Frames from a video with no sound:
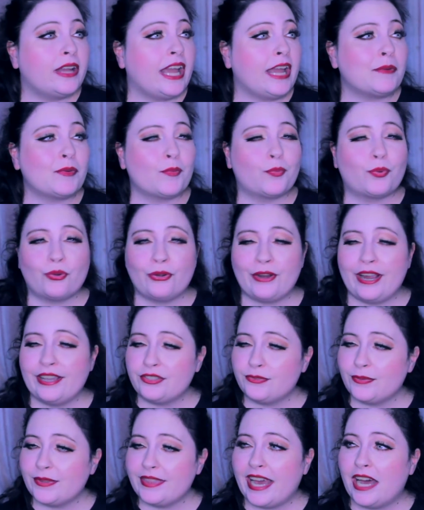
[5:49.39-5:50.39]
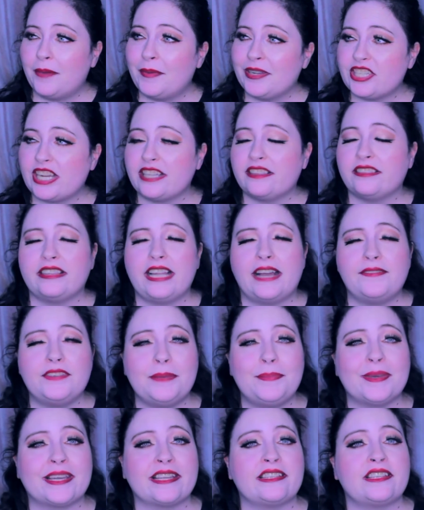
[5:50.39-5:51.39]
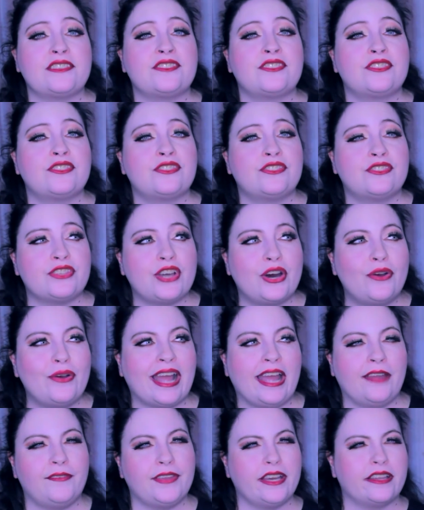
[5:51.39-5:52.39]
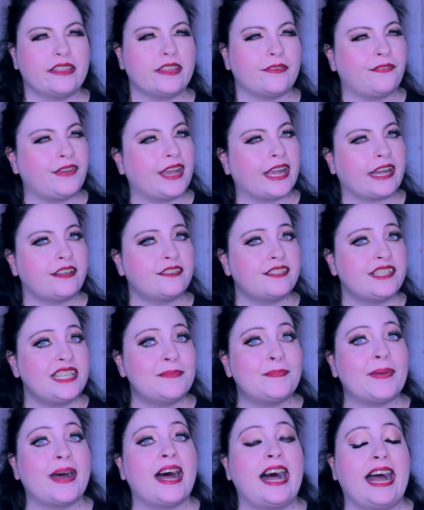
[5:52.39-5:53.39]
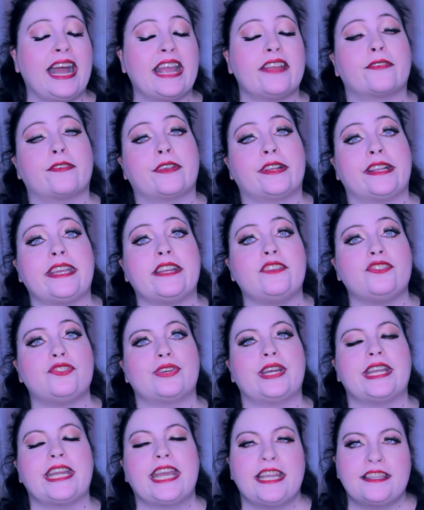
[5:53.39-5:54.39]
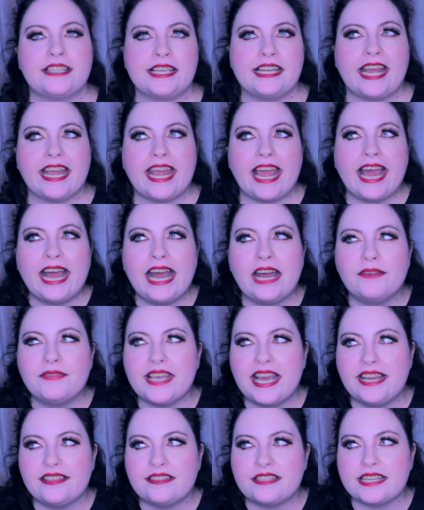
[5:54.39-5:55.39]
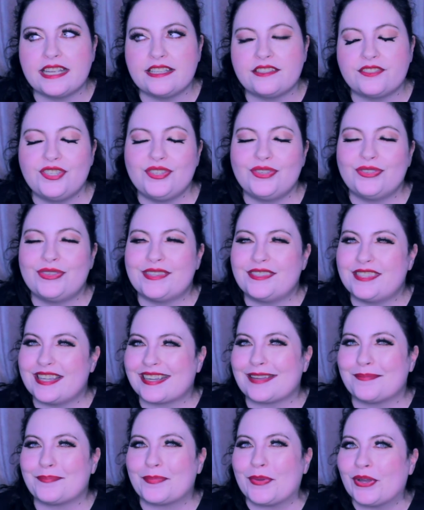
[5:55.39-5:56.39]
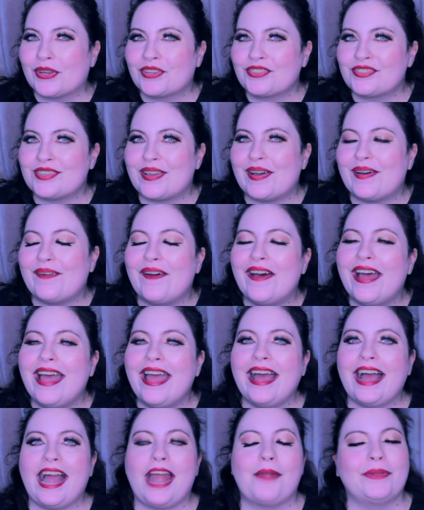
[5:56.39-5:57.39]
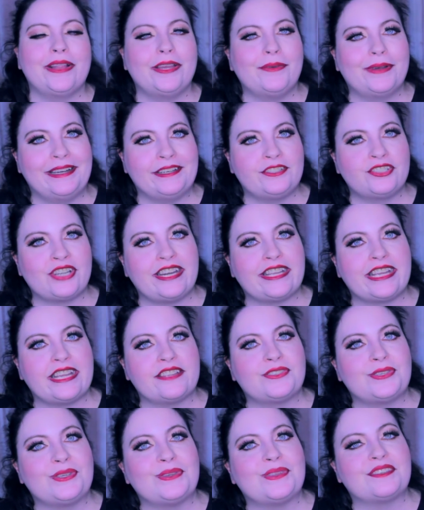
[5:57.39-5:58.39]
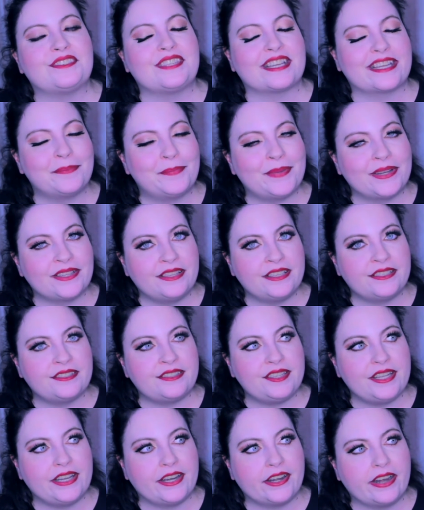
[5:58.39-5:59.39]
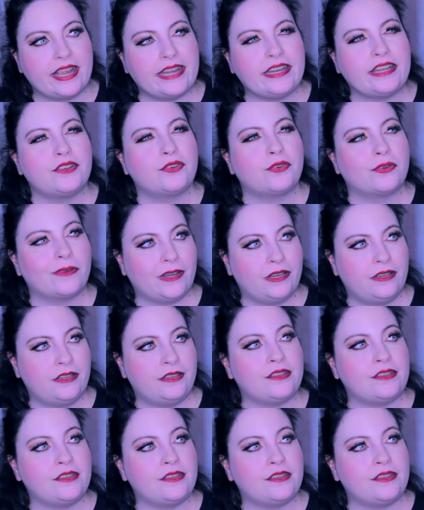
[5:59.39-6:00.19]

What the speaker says: am impressed with how much I loved it because it's so heavy on the fantasy, but I really enjoyed it. And I have yet to get to the second book, so I really want to try to get to the second book this year. And in order to